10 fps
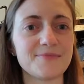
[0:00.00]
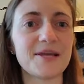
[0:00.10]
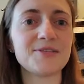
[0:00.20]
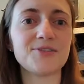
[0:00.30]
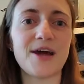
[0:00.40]

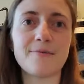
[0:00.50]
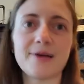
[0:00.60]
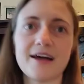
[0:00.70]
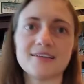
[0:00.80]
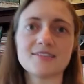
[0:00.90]
Nice job,
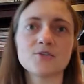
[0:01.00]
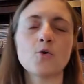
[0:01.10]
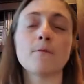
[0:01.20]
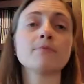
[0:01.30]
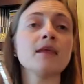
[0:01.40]
guys.
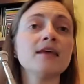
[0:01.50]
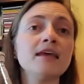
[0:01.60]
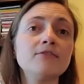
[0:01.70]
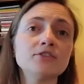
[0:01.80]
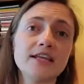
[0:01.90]
Cool.
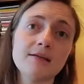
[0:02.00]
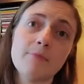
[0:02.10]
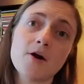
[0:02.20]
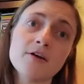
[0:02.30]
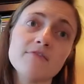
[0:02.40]
If there's any
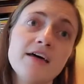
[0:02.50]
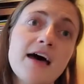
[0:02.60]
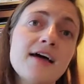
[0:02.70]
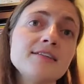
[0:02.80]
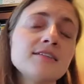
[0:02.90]
part of
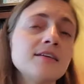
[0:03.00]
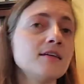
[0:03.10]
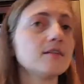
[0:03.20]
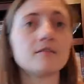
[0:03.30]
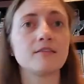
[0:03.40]
that
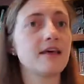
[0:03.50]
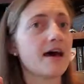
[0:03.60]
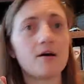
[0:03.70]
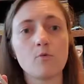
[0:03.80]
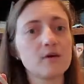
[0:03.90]

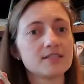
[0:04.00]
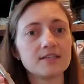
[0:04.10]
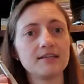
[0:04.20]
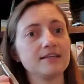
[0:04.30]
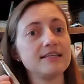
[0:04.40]
that
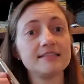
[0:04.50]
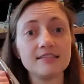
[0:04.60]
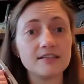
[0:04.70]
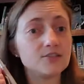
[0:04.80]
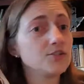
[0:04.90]
wasn't easy
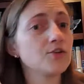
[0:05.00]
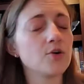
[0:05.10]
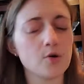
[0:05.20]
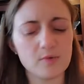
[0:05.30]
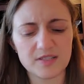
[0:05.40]
to do
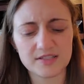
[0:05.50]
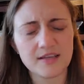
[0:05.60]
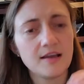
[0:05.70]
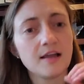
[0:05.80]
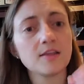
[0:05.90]
or was
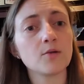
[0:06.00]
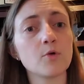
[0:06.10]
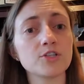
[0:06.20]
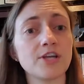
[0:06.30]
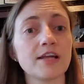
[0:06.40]
a little
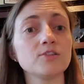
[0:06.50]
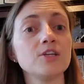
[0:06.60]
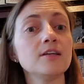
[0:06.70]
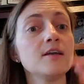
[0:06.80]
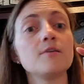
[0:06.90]
more
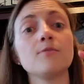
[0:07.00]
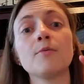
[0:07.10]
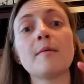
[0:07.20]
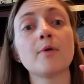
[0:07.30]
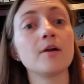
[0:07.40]
challenging,
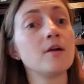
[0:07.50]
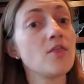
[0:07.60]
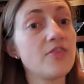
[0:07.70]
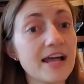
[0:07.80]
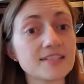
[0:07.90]
remember,
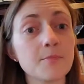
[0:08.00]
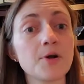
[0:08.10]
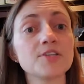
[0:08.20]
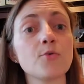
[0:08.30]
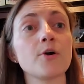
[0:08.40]
that's the
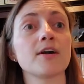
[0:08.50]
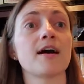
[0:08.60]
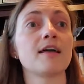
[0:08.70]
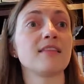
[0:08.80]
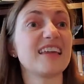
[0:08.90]
part to work
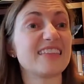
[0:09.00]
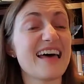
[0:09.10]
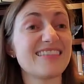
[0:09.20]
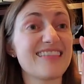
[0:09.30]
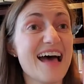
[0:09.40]
on, like
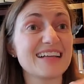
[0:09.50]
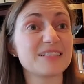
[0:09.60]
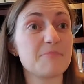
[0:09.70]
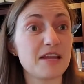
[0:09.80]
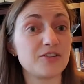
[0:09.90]
that last
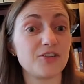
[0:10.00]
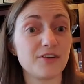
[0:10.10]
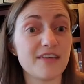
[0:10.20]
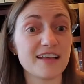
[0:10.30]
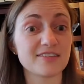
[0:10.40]
measure
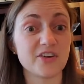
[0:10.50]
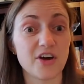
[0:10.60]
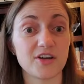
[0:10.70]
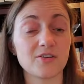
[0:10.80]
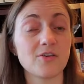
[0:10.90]
of that
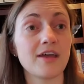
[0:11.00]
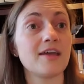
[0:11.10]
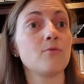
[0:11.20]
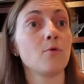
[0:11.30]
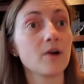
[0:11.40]
song,
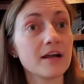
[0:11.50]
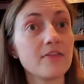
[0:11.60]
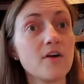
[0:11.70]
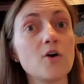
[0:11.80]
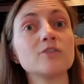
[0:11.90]
okay? Work
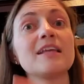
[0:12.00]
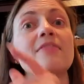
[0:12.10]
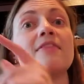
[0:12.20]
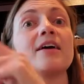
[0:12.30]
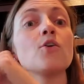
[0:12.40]
on those
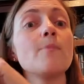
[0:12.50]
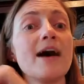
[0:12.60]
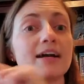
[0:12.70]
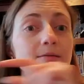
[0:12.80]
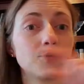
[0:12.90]
and then go
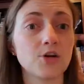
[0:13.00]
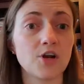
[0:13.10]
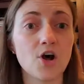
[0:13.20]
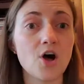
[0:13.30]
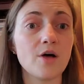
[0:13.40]
back and put it
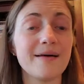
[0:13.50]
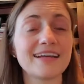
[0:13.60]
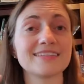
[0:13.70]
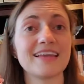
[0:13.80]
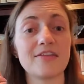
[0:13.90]
all back
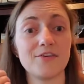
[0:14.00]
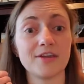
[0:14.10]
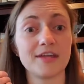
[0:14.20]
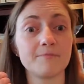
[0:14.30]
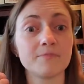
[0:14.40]
together
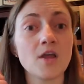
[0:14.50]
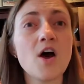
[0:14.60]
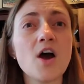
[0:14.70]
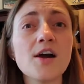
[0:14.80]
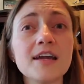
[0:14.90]
again.
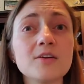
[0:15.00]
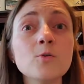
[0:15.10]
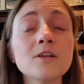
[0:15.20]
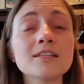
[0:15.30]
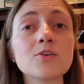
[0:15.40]
All right,
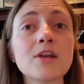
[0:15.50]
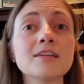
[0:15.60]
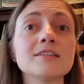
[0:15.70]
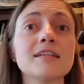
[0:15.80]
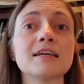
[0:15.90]
cool. Let's go down
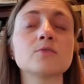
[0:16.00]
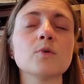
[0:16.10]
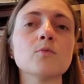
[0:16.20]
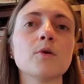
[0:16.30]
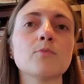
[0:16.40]
to the next
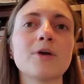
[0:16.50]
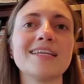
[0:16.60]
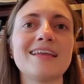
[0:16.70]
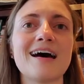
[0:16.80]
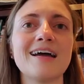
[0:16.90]
one,
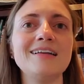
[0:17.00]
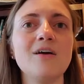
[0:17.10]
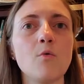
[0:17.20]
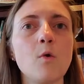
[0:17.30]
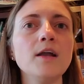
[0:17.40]
1.9.
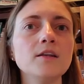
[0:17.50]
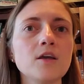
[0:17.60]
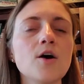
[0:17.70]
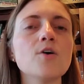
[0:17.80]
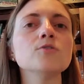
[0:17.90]
What
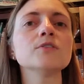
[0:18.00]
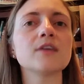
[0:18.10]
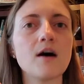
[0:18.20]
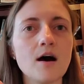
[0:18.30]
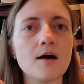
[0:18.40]
goes
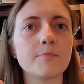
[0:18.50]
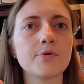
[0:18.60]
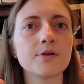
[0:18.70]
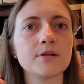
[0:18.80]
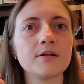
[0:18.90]
up?
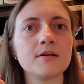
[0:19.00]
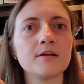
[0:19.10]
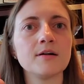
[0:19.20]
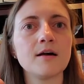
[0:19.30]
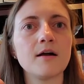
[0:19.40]

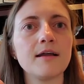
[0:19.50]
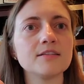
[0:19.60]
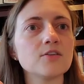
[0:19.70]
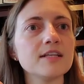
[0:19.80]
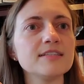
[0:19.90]
All right,
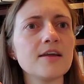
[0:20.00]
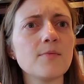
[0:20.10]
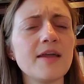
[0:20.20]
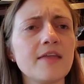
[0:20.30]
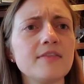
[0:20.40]
so let's
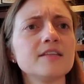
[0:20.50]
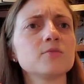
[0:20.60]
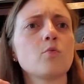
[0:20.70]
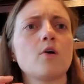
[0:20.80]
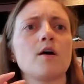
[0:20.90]
airband
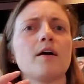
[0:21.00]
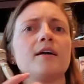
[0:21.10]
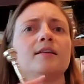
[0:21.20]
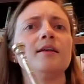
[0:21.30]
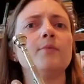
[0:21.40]
this
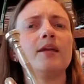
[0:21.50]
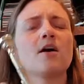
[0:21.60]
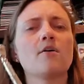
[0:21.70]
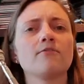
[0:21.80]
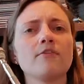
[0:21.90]
one. Here we
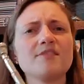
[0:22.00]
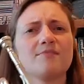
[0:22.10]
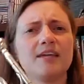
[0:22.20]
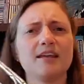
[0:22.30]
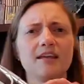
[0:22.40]
go, from the
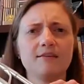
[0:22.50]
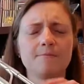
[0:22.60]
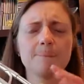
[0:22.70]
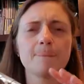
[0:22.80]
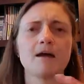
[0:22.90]
beginning.
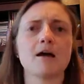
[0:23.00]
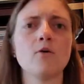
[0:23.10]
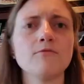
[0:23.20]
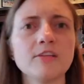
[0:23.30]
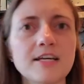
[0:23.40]

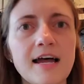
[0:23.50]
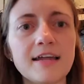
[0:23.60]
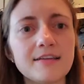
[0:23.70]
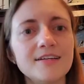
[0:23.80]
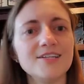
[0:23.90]
Hopefully
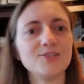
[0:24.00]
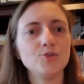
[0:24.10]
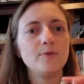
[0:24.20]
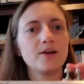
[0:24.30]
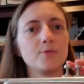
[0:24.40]
I
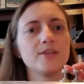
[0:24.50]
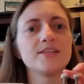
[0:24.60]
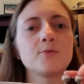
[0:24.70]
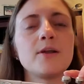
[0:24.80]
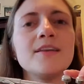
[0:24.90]
do better with
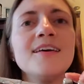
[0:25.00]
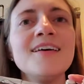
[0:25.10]
this one.